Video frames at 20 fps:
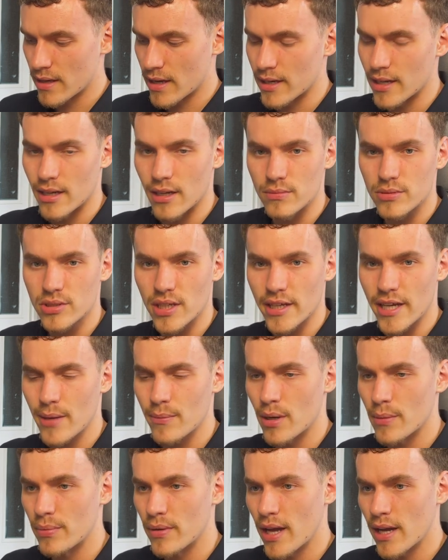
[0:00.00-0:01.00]
And then I'm just going to get
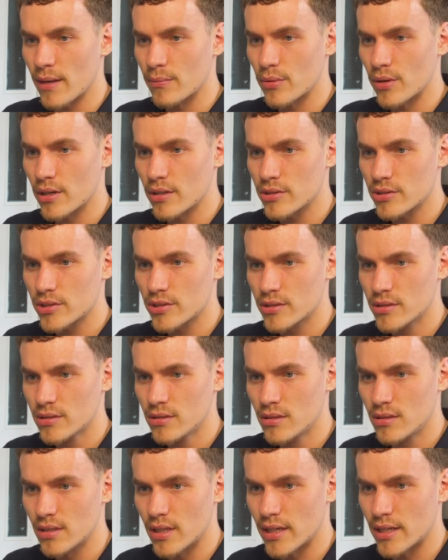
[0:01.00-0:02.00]
my black brush
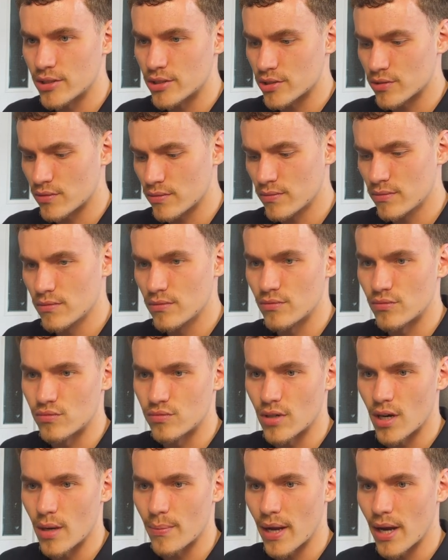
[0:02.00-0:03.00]
and then just
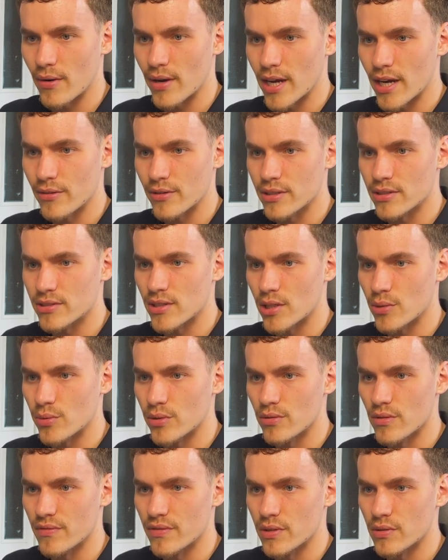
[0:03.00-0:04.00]
rub out areas so that we
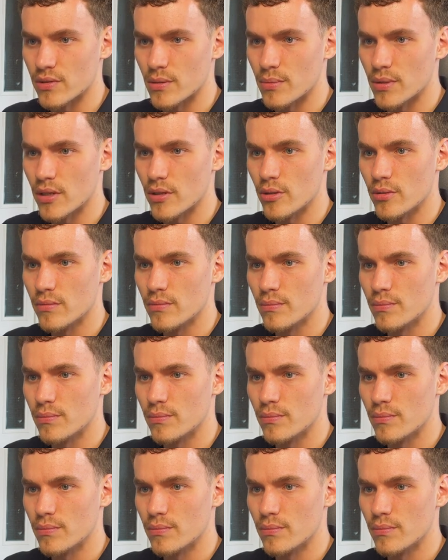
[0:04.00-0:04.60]
reveal the below